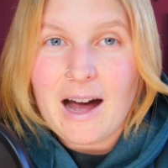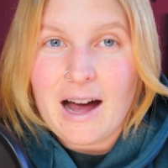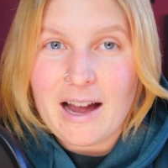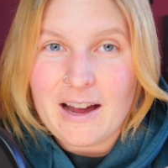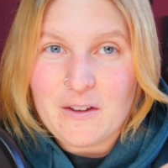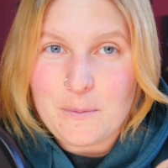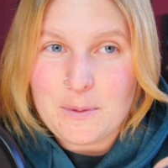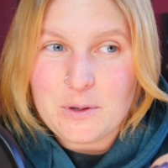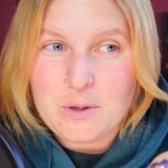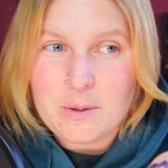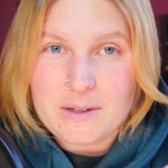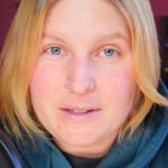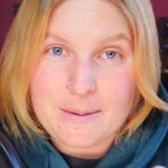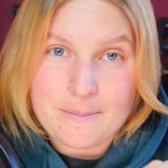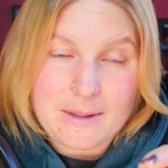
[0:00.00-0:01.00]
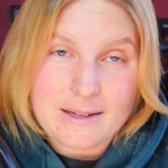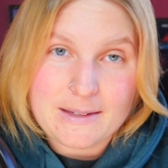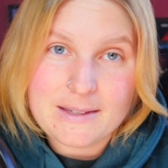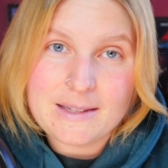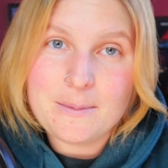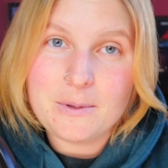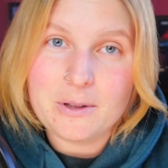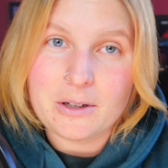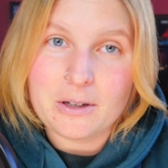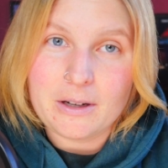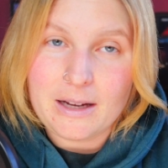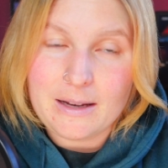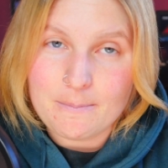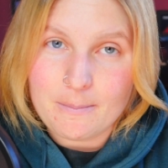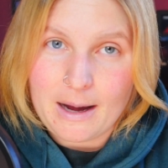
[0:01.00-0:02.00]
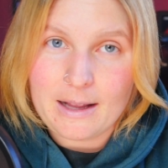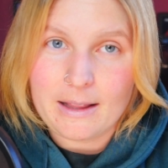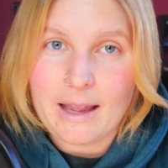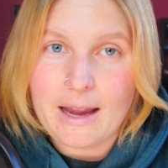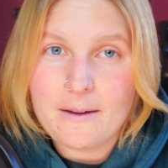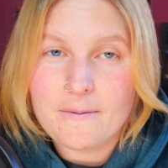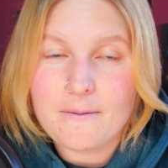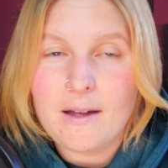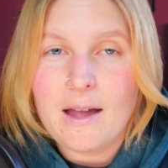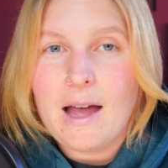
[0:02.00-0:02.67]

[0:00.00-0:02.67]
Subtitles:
I've been doing something similar in my life.